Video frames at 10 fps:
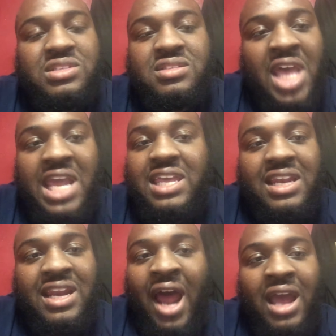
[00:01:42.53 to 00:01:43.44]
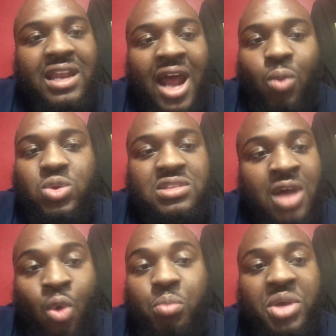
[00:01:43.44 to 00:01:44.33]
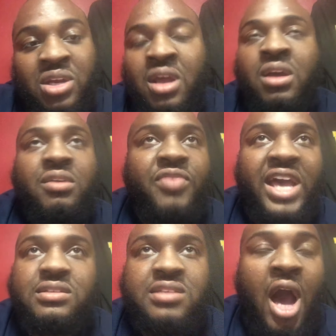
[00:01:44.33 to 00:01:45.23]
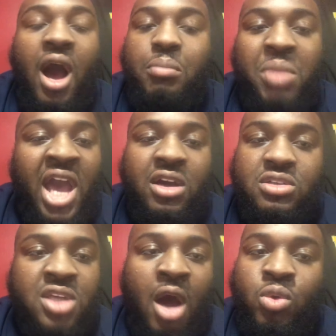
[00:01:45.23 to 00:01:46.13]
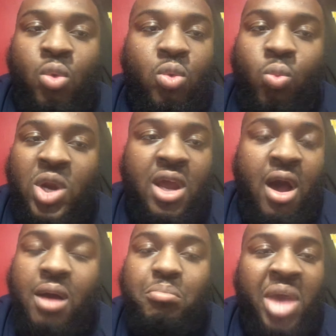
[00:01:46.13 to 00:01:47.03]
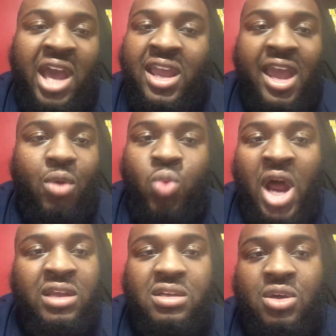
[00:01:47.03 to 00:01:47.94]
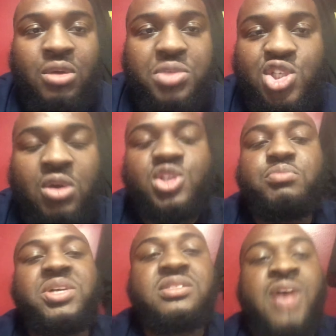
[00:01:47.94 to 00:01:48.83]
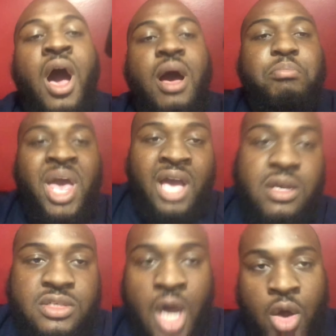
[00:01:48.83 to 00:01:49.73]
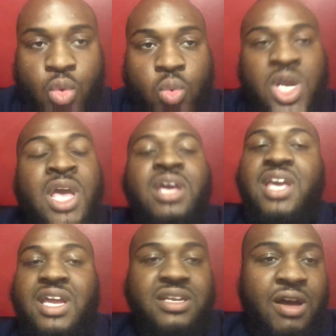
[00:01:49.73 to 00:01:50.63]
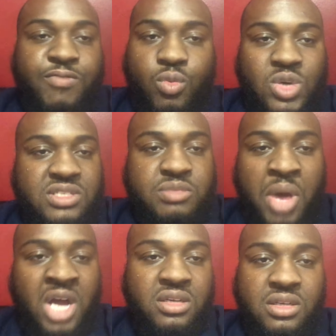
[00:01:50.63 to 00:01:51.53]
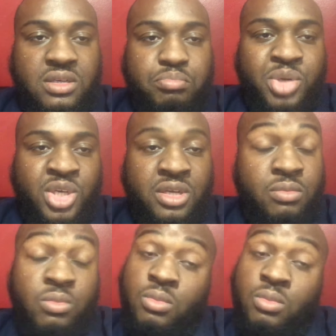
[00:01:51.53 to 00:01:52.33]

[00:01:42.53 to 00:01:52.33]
thinking and I was hoping that Tom Macdonald would come back at Ryan Upchurch, but Tom Macdonald, he never responded. But